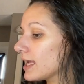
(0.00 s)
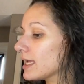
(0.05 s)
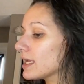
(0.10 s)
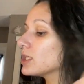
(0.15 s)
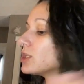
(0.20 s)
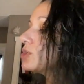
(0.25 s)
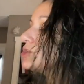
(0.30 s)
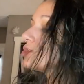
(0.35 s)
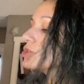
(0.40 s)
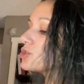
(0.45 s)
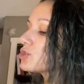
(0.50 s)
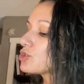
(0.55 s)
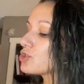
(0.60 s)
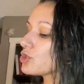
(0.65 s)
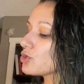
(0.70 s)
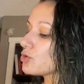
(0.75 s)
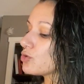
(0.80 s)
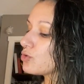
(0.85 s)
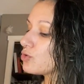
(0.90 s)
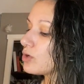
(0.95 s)
and
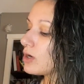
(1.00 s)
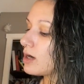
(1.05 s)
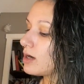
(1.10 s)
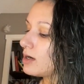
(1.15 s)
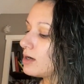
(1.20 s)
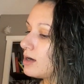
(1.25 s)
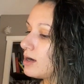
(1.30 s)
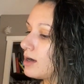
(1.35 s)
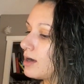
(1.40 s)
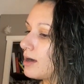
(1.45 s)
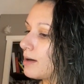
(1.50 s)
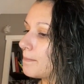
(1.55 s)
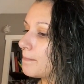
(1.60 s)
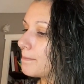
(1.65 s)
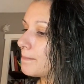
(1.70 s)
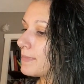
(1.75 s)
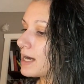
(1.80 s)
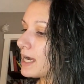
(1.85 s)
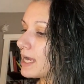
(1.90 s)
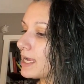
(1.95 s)
do
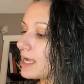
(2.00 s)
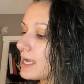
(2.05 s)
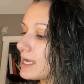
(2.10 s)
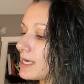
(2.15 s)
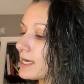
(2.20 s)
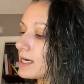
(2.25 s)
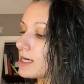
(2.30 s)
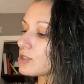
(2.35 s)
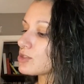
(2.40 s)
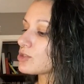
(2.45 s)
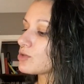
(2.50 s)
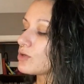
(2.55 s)
my hair.